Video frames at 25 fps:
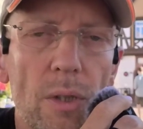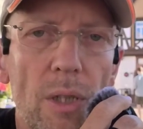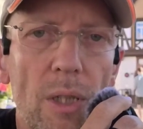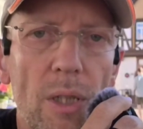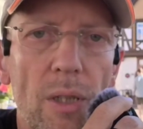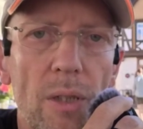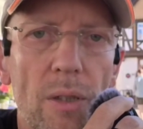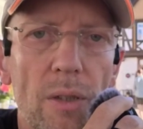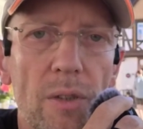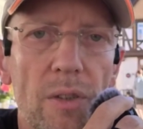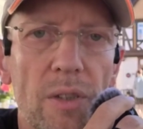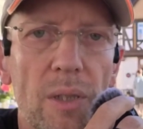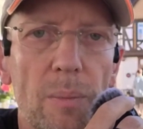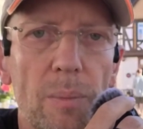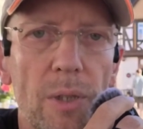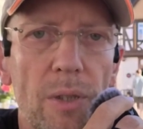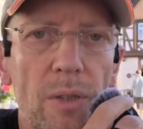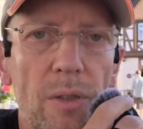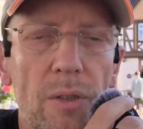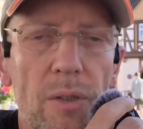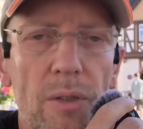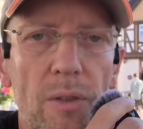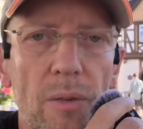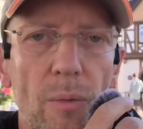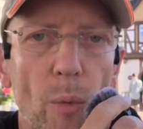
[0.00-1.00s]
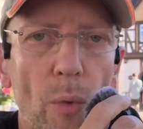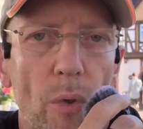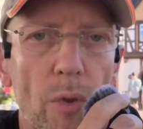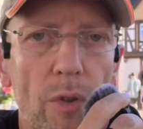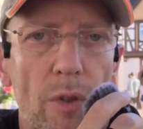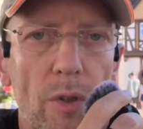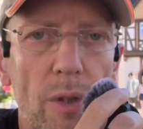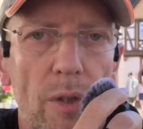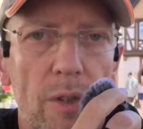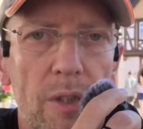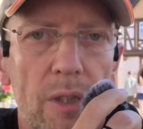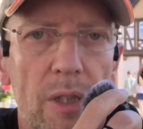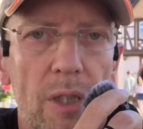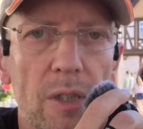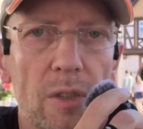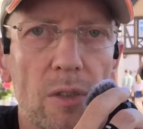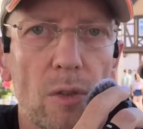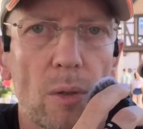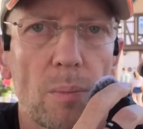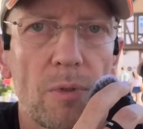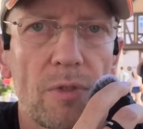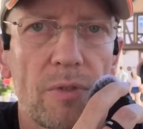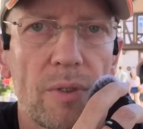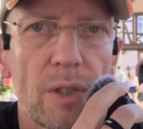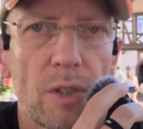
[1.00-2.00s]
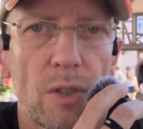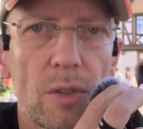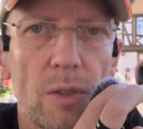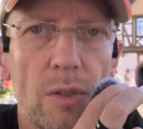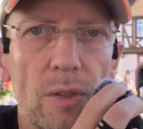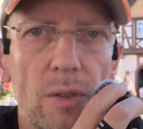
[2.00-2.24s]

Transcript: in snippets with the start-stop function.